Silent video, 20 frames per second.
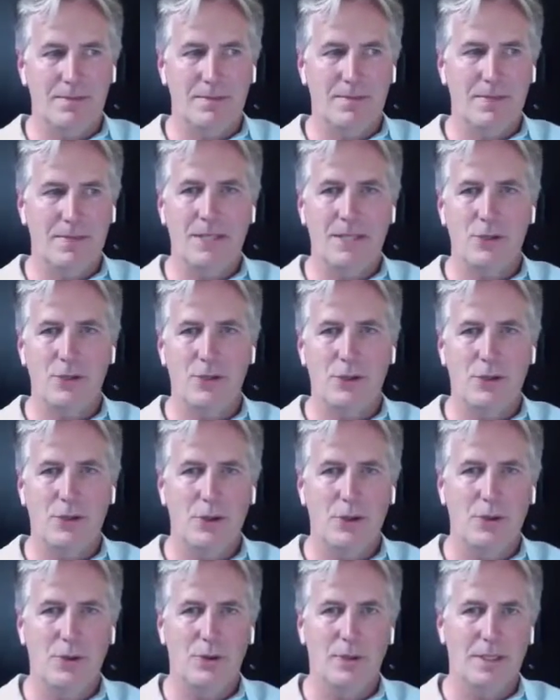not so
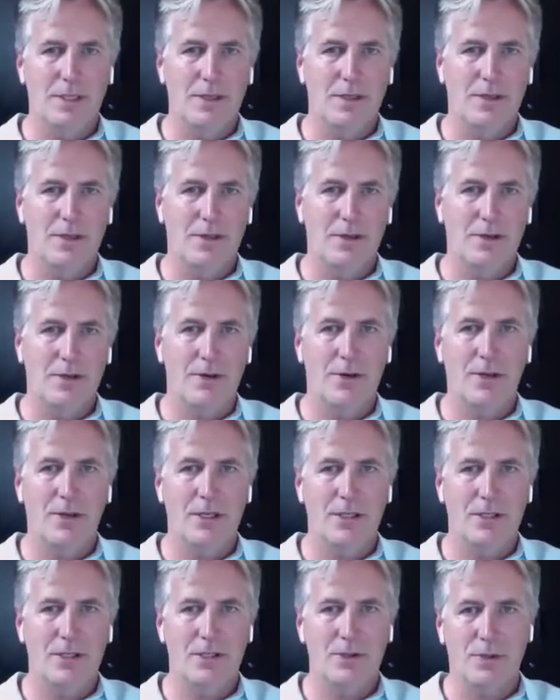new in another
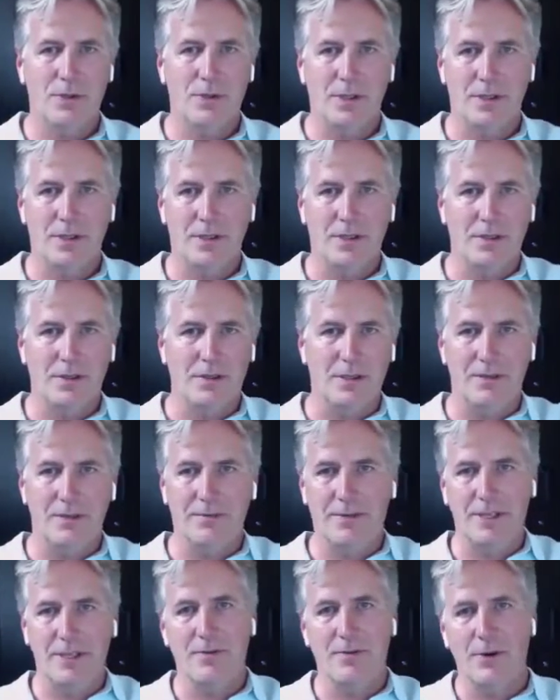industry,
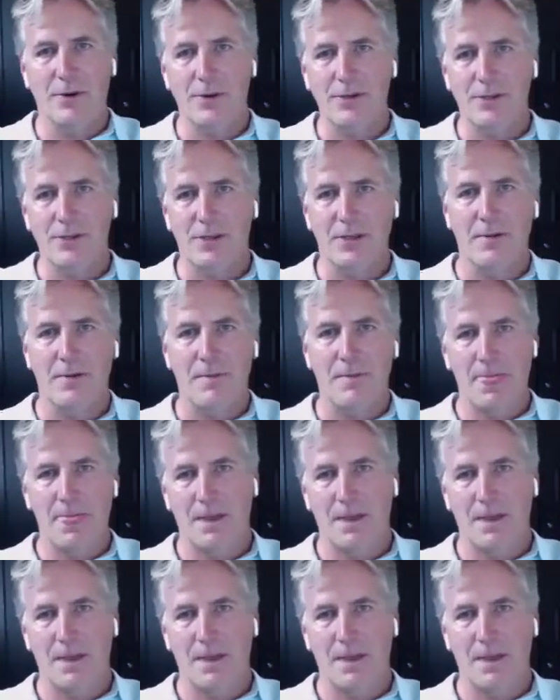and vice versa,